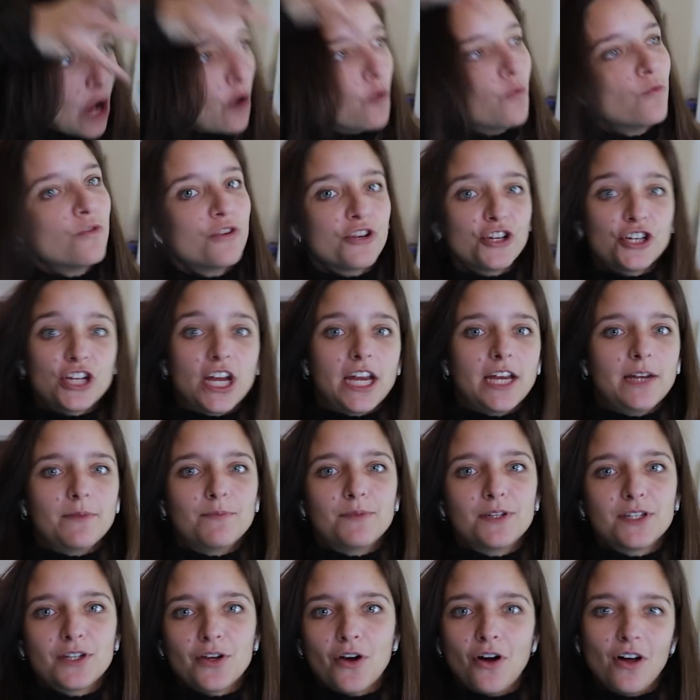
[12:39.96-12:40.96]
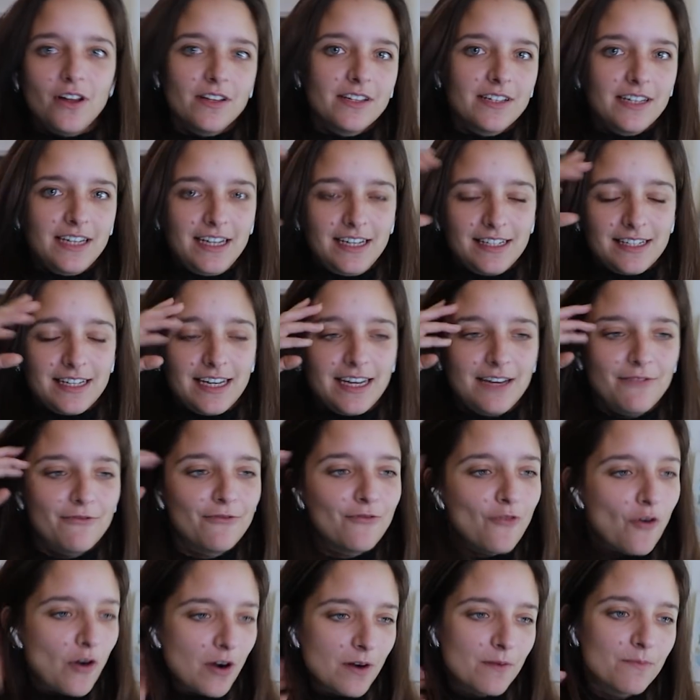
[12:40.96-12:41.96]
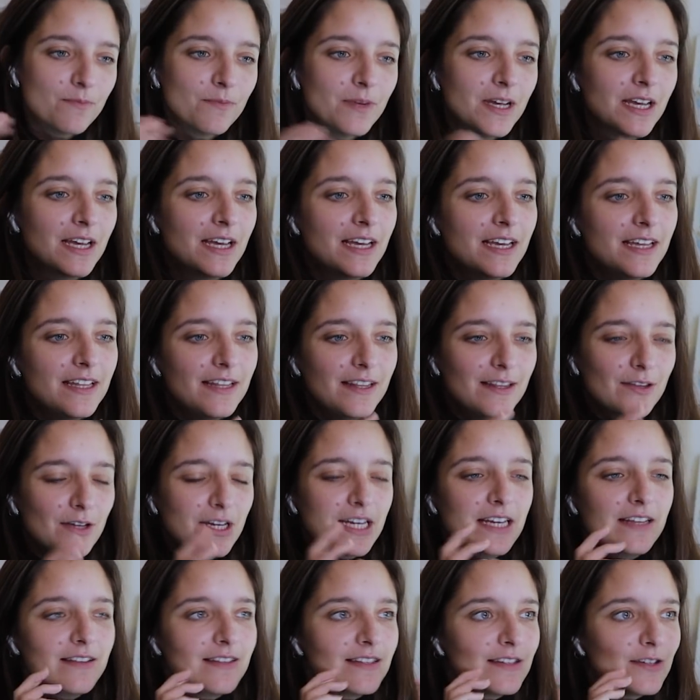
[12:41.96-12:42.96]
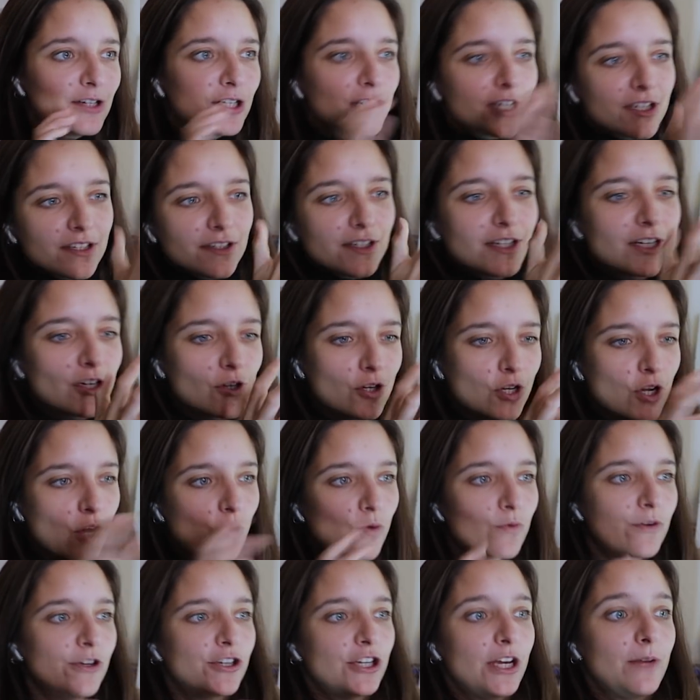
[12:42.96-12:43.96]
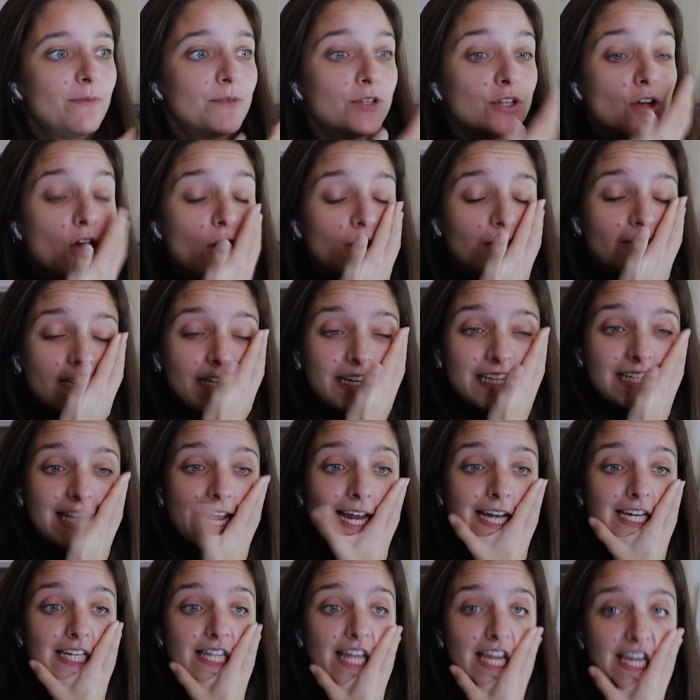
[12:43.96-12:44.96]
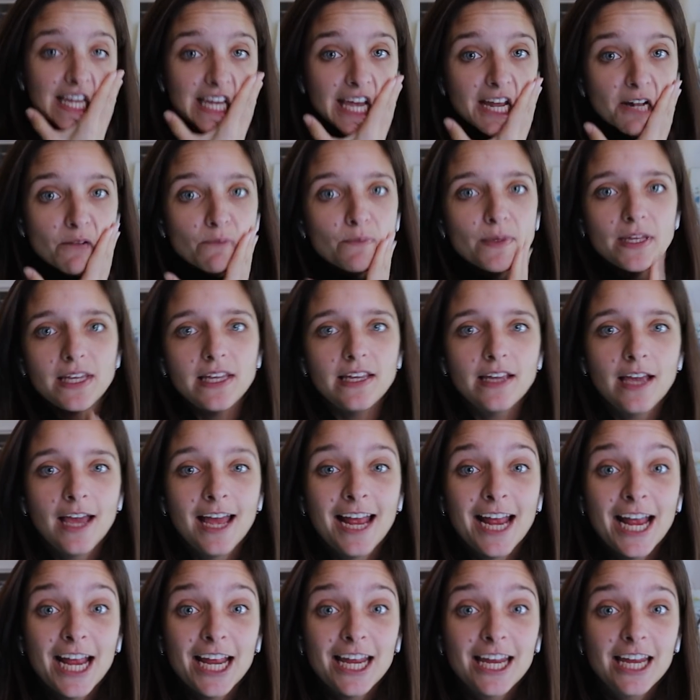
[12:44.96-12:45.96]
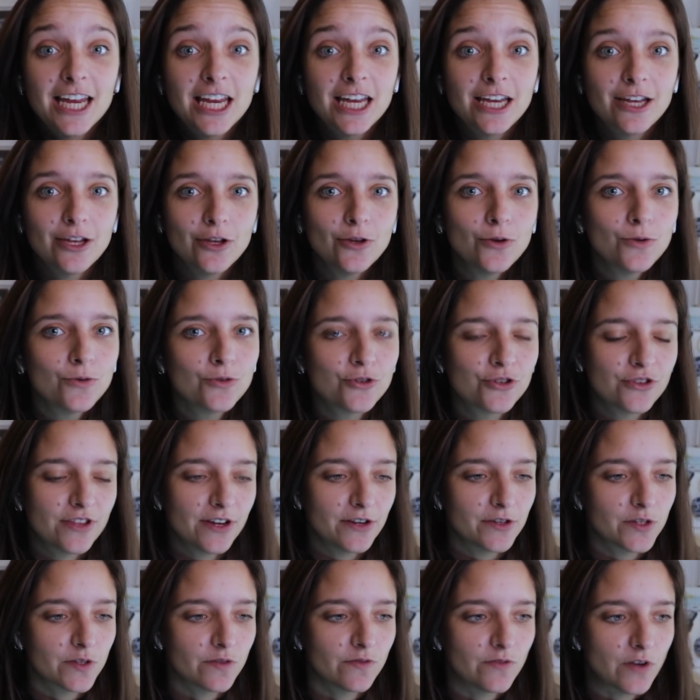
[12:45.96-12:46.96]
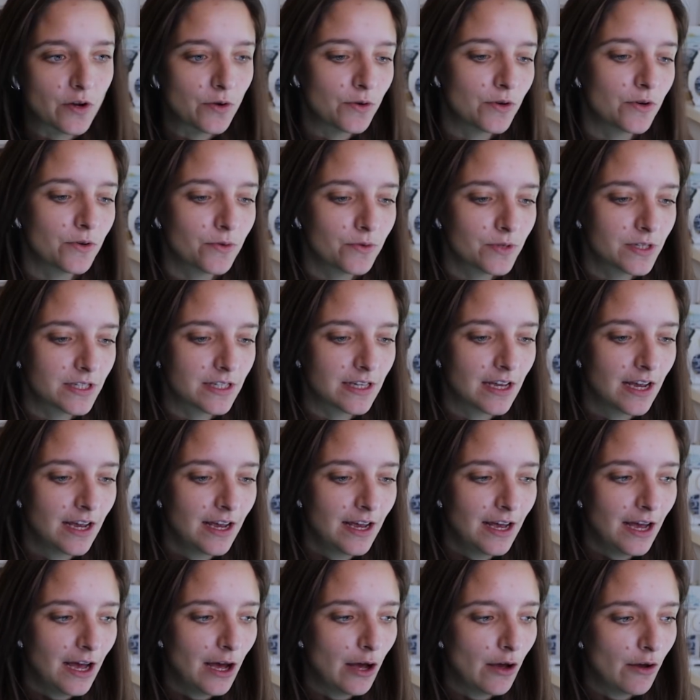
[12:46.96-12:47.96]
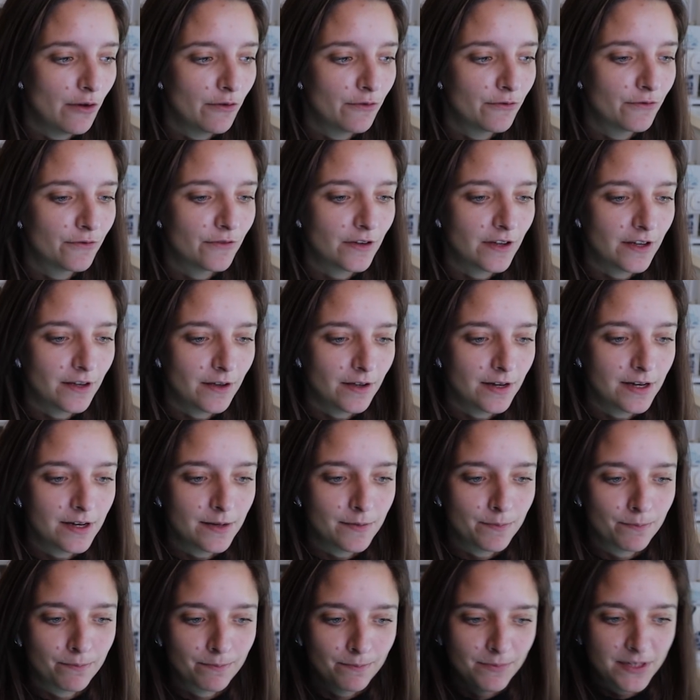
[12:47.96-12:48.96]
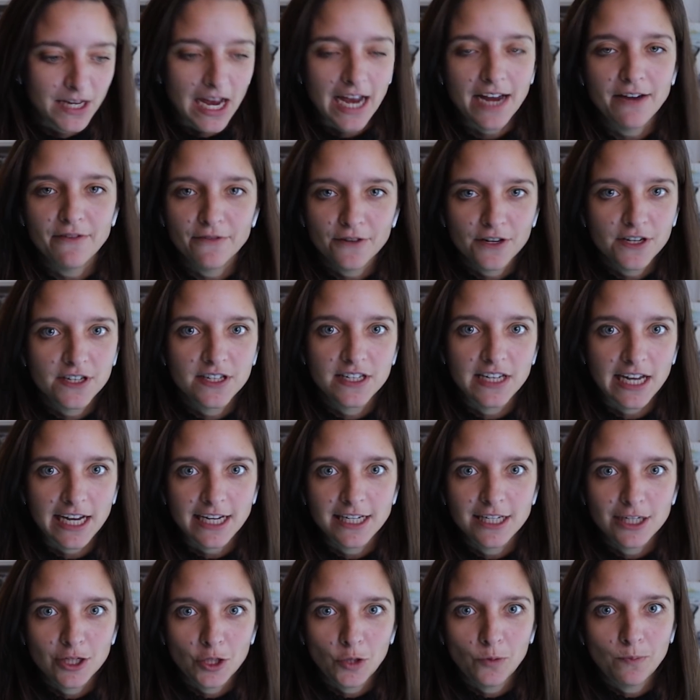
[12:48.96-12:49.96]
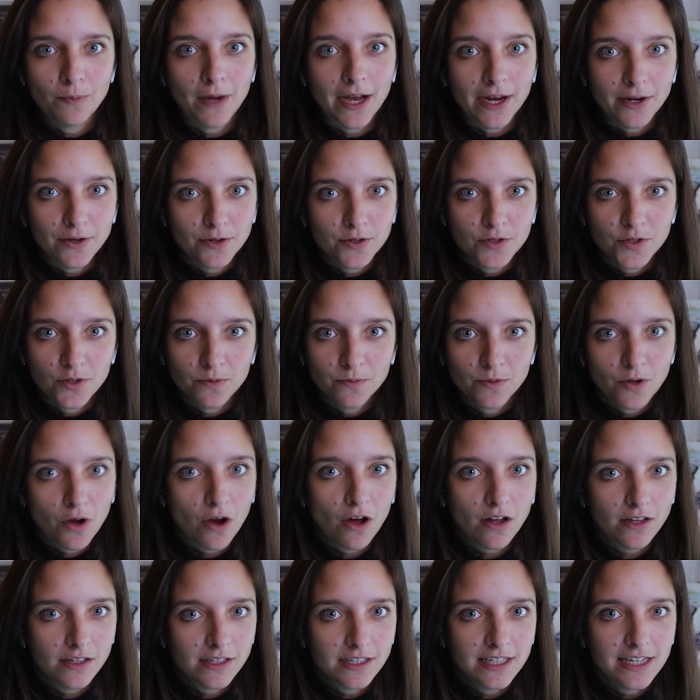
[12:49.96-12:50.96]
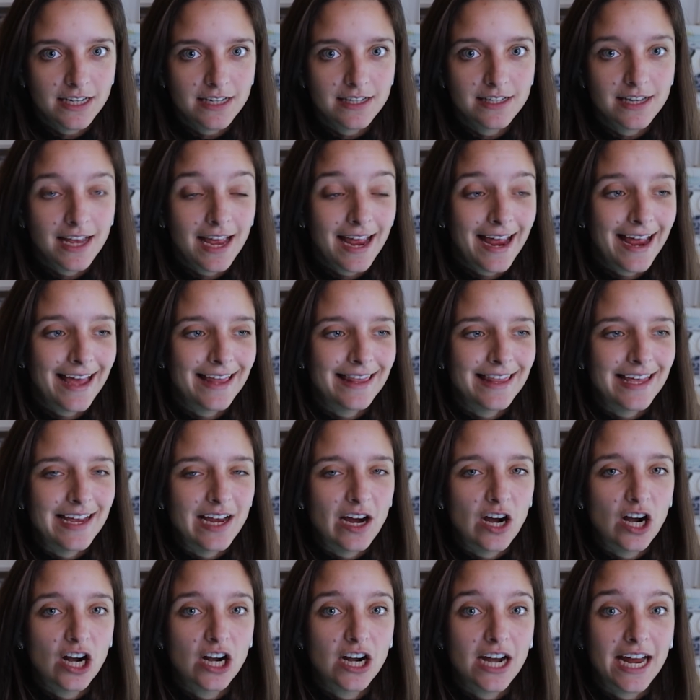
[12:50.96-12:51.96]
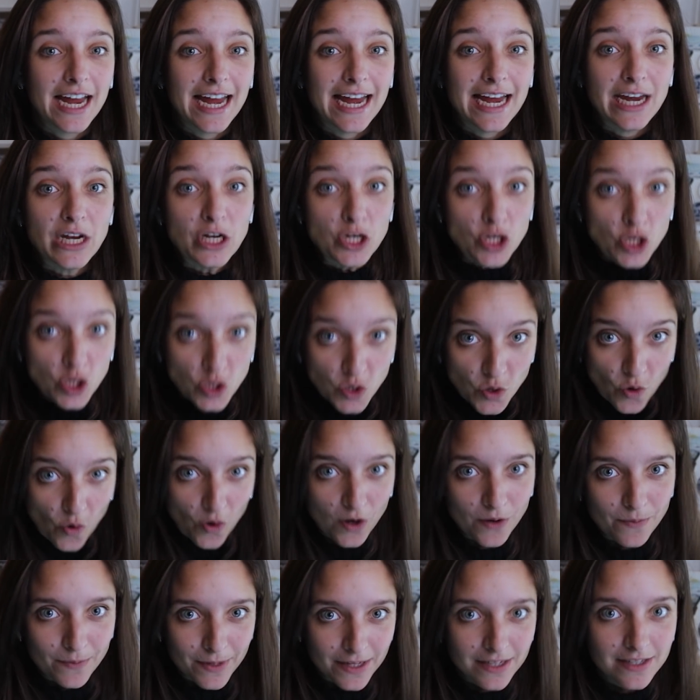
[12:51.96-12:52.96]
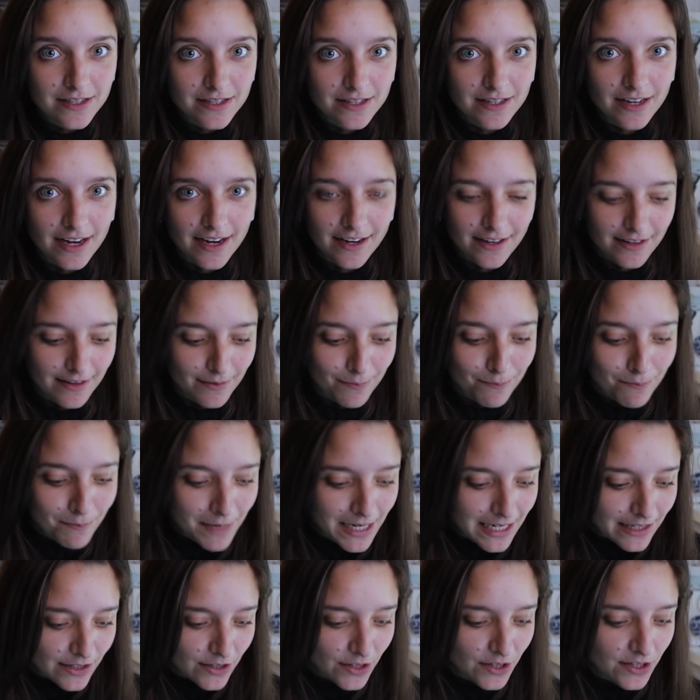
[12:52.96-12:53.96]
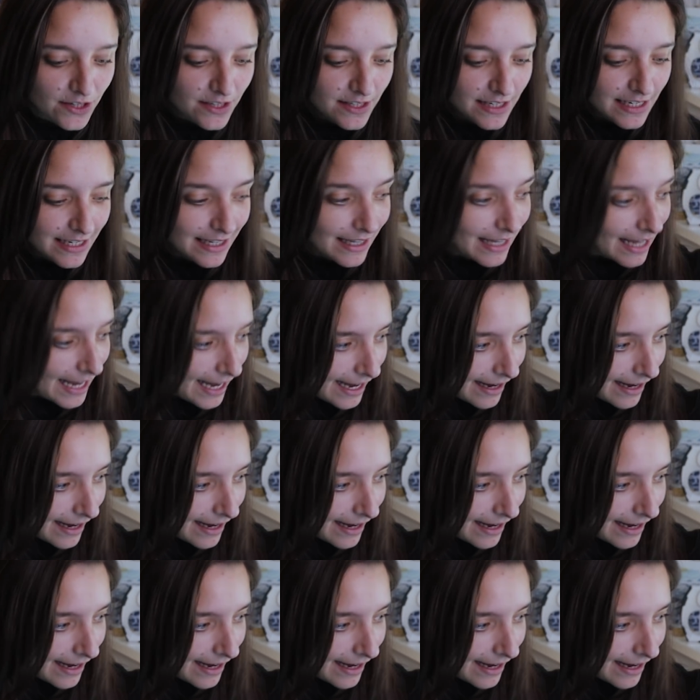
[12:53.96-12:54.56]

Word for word: cone shaped colonies they form circular or cone shaped colonies and they can be huge there's photos of uh, divers next to pyrosome colonies and they are enormous like meters in